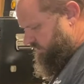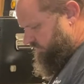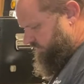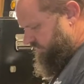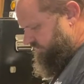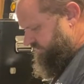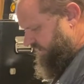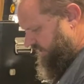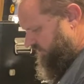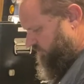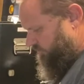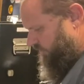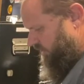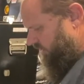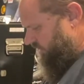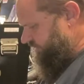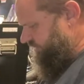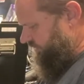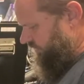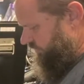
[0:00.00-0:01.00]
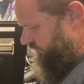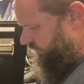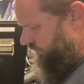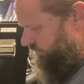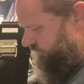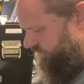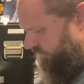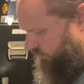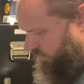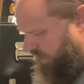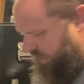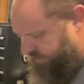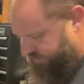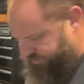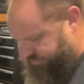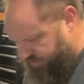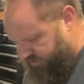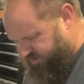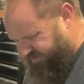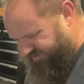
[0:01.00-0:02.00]
these handlebars don't use a
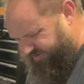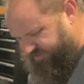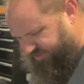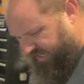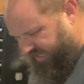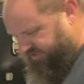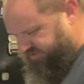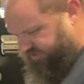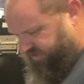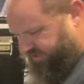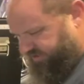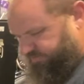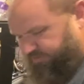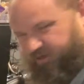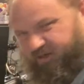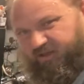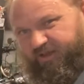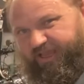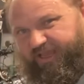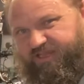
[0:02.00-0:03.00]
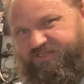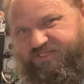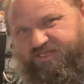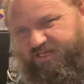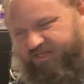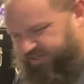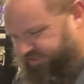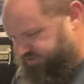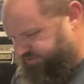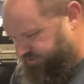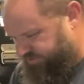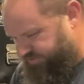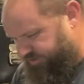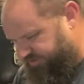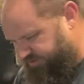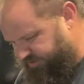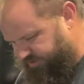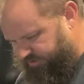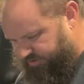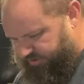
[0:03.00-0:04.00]
riser, it's actually really easy because you just